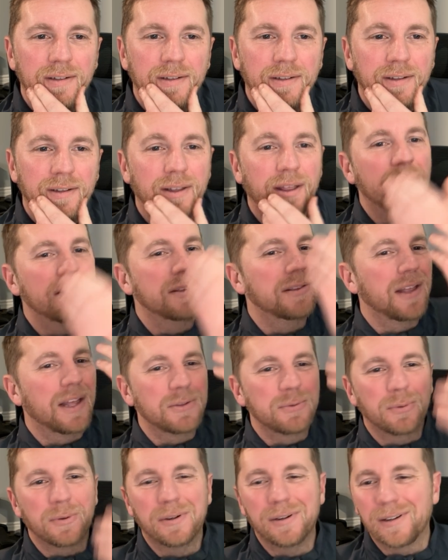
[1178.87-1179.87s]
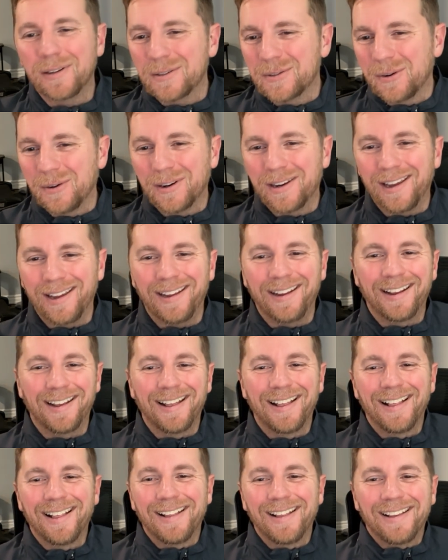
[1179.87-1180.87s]
That's what it is, okay?
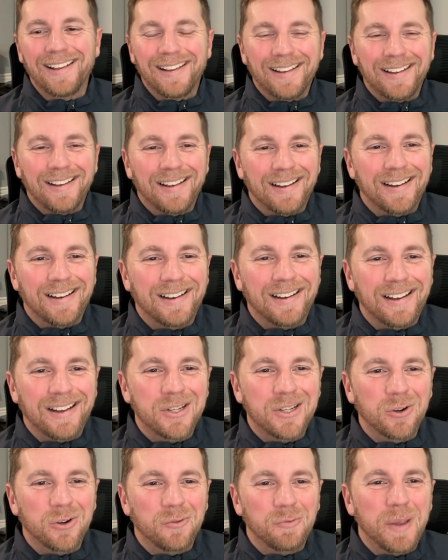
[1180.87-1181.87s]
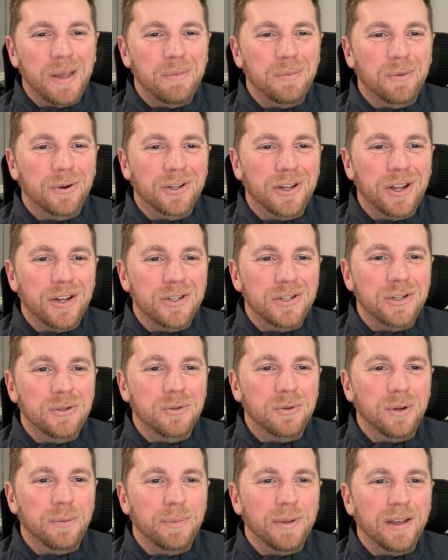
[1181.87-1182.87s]
I should have paid more attention to
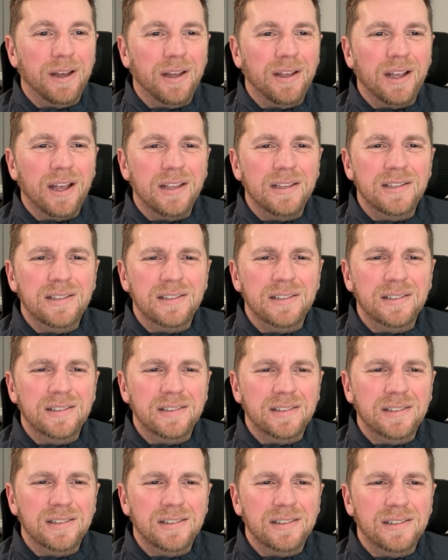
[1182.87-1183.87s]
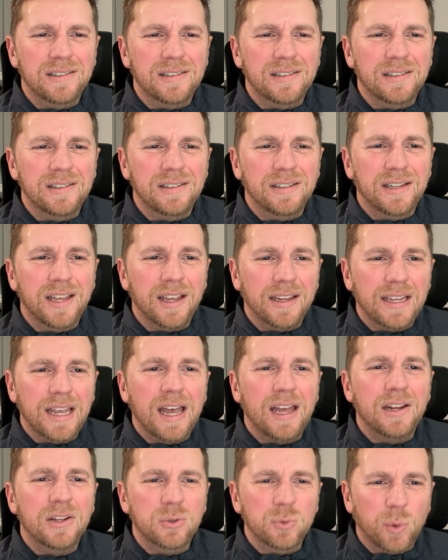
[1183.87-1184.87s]
it. But yeah, I guess Kit
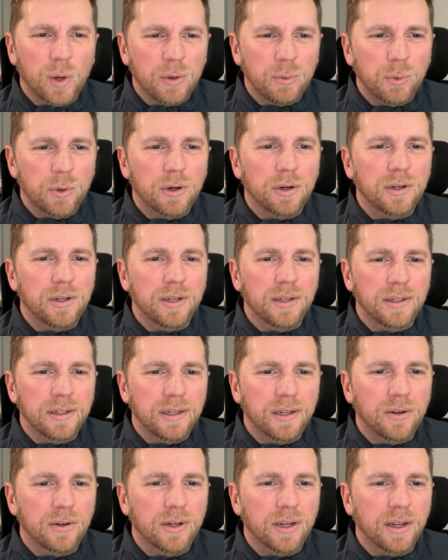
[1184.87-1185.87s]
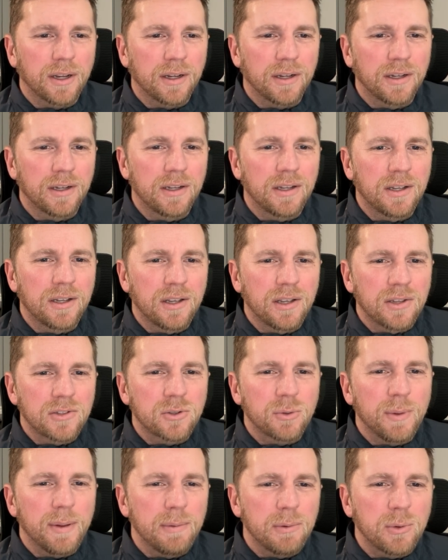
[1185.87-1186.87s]
Kat is 1 word. Yeah, okay. So
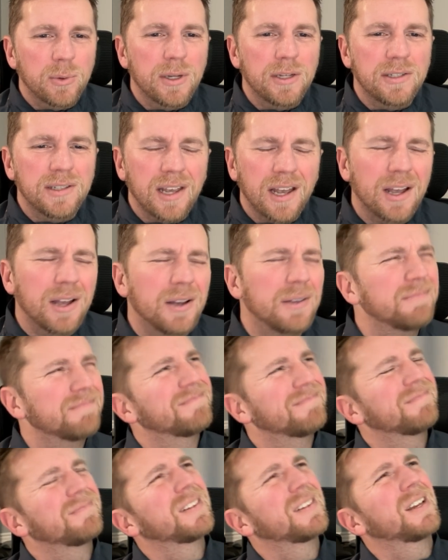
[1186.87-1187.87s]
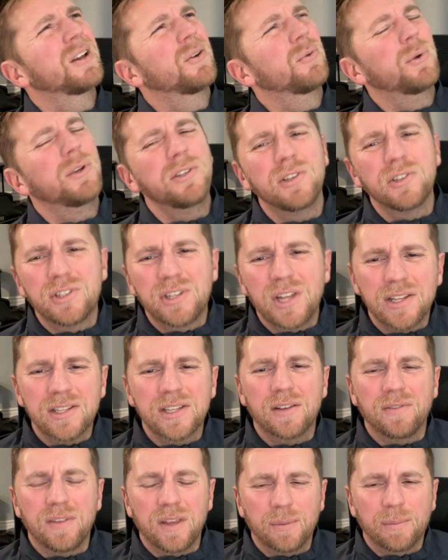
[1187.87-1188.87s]
maybe Reese, yeah. Reese's does
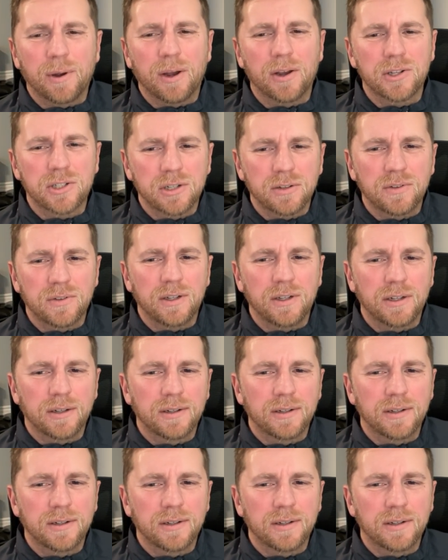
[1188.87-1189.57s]
have the apostrophe.